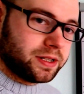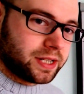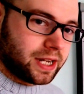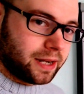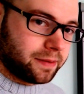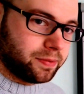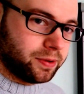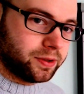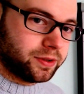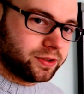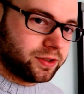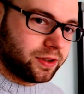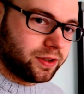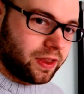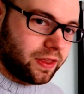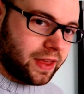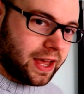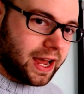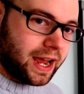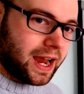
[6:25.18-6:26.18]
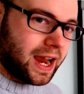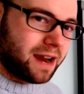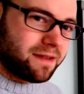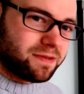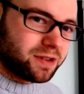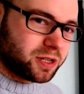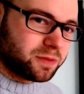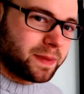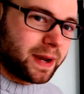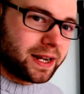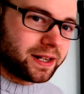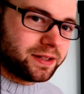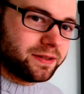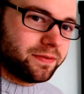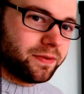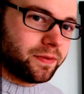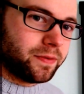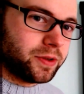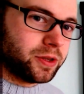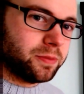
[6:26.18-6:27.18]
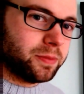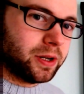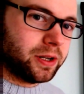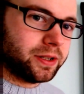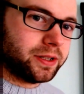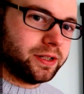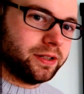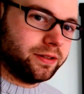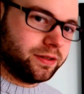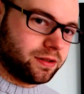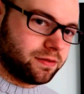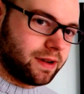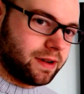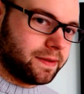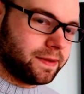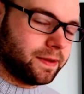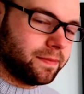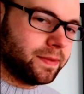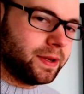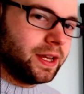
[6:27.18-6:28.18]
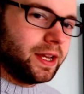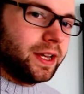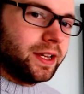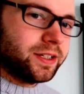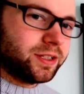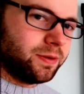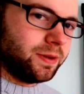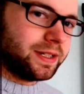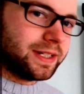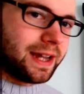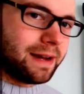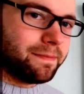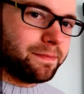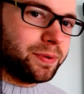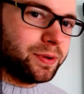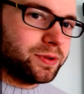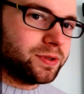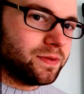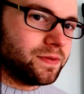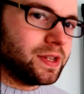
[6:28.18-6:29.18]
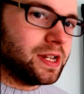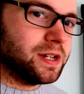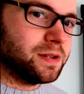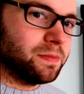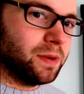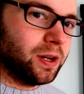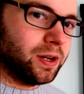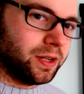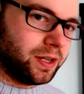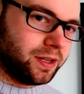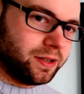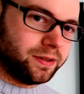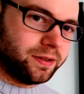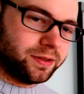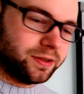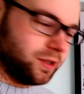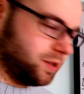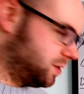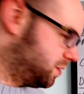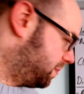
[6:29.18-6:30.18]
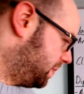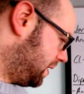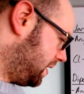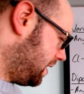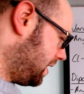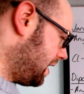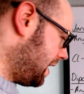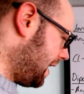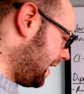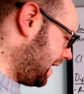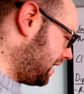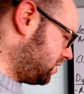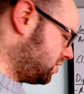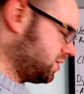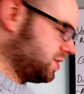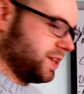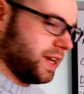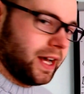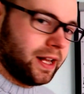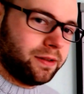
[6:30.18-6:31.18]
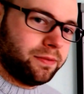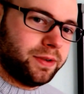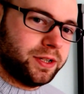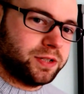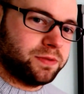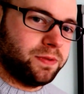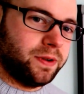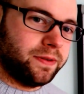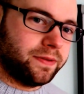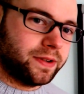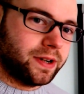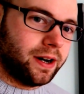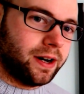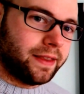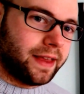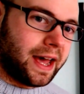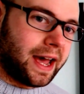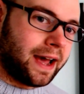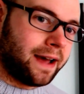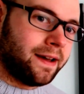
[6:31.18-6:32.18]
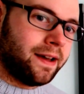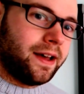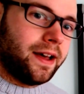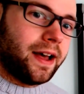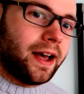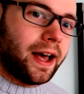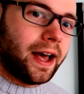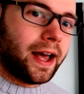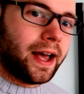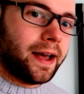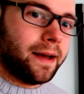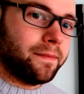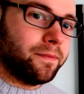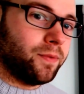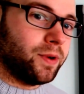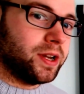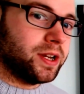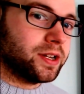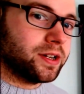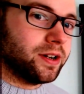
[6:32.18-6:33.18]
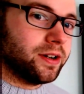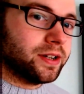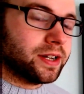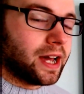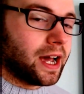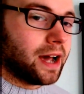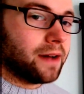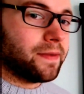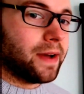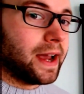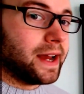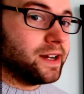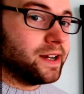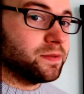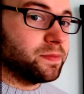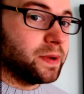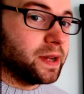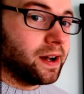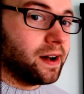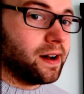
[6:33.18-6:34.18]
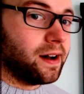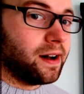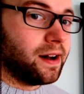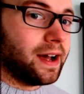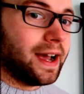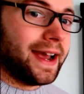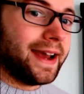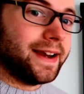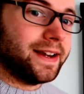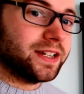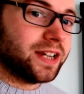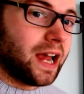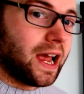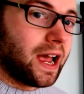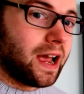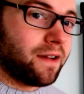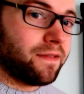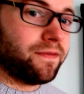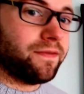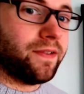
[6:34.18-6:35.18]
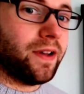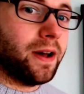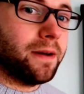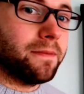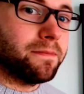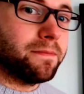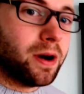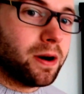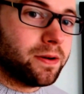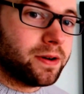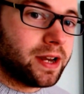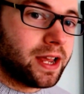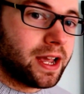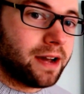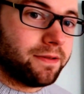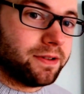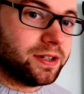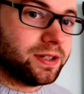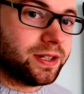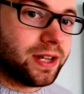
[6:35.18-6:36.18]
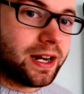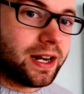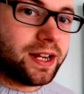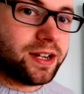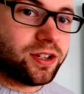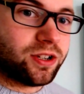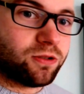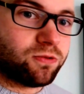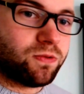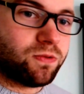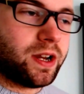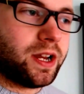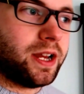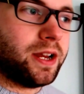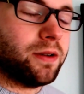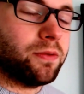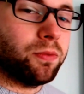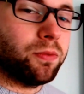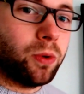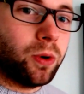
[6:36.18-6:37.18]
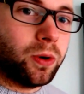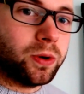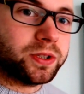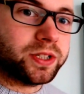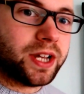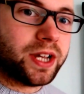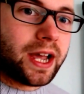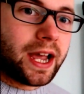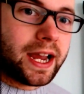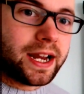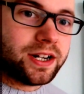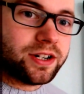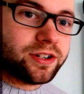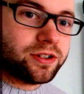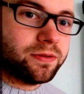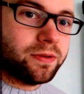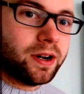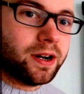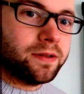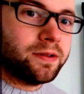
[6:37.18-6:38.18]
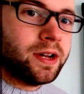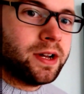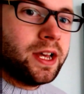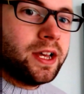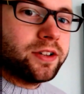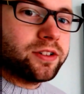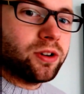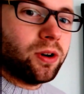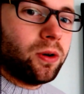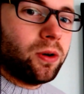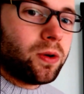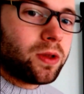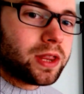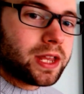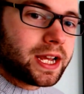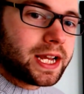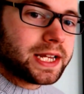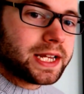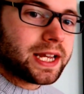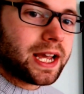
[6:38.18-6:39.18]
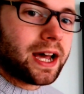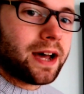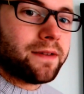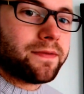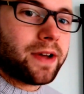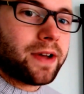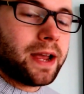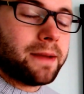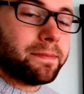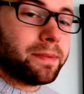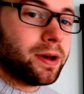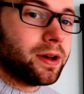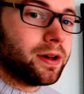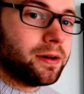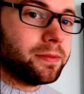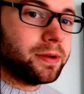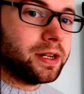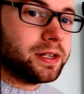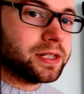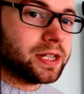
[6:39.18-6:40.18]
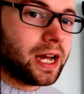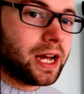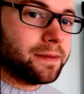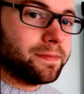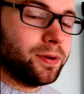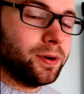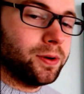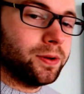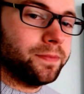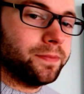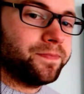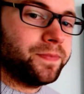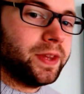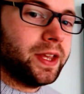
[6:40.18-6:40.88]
dipole, so they're there irrespective of other molecules around them. So examples of these molecules could be HCl, which we've got there. We could have HBr, HF, ammonia, which is NH3, water, H2O. So all these have a permanent dipole.